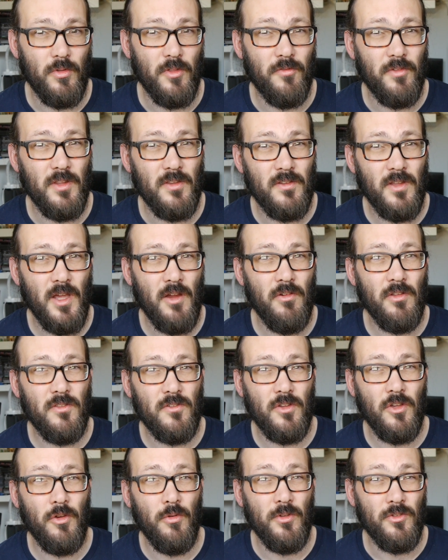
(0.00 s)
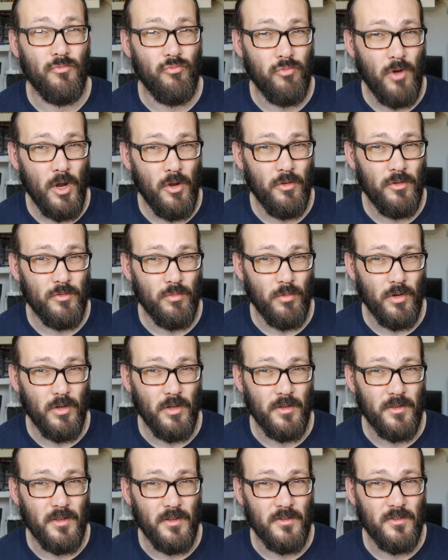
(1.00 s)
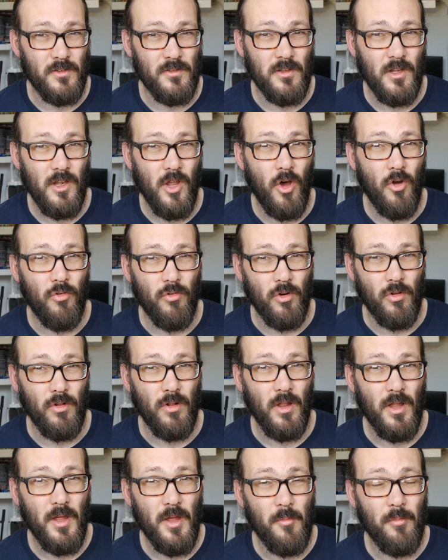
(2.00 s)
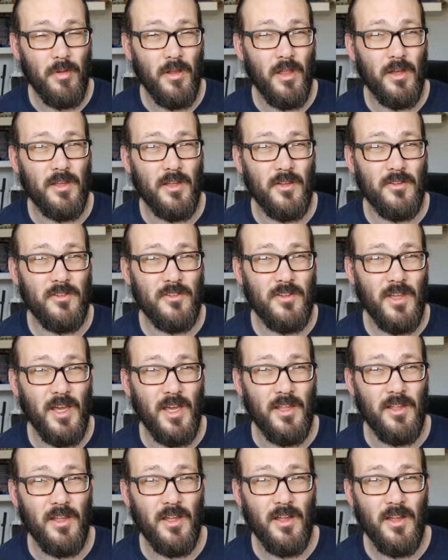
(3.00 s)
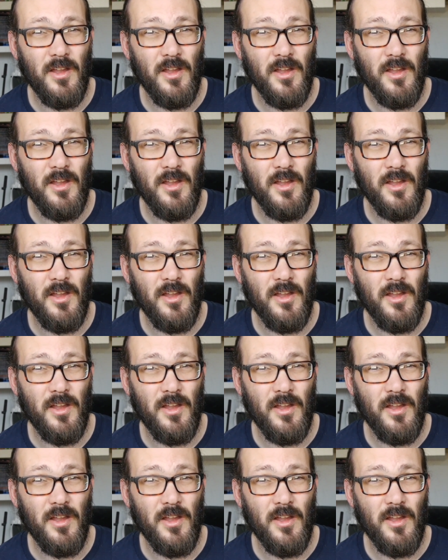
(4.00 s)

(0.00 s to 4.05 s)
The Vintera 2 is rosewood, this is laurel, but like I say,